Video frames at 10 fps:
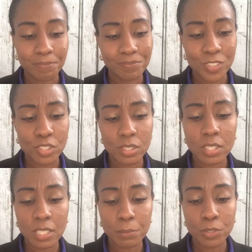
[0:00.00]
just to
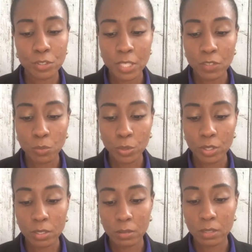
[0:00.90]
keep your creative work
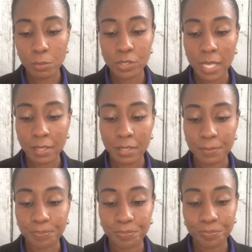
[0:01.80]

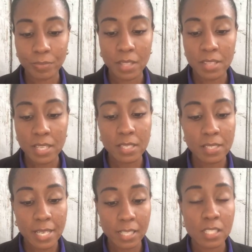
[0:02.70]
protected. Then
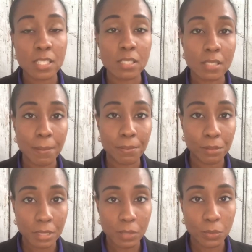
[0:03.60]
next is step
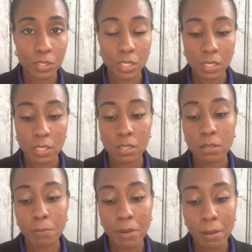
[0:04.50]
3, which is
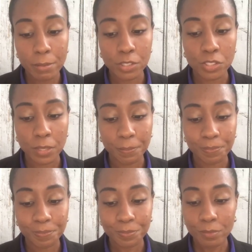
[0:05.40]
publishing.
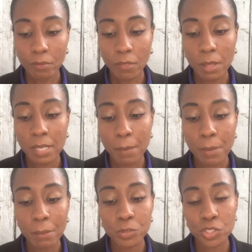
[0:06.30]
Now,
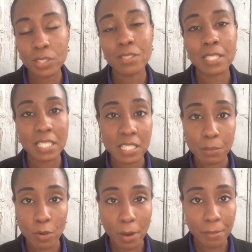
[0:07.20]
publishing is the easy
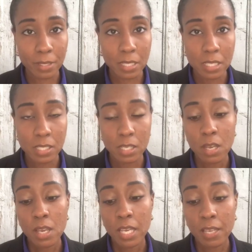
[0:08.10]
part, because
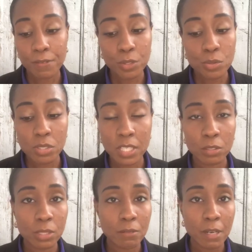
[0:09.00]
if you use
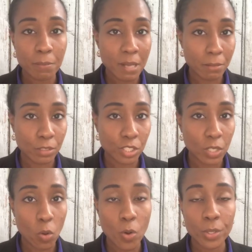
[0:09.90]
Kindle Direct Publishing,
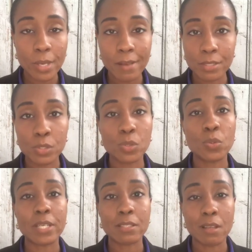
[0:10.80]
all you have to do
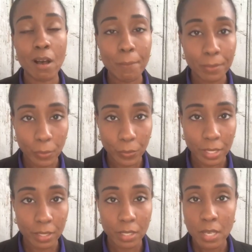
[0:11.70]
is upload it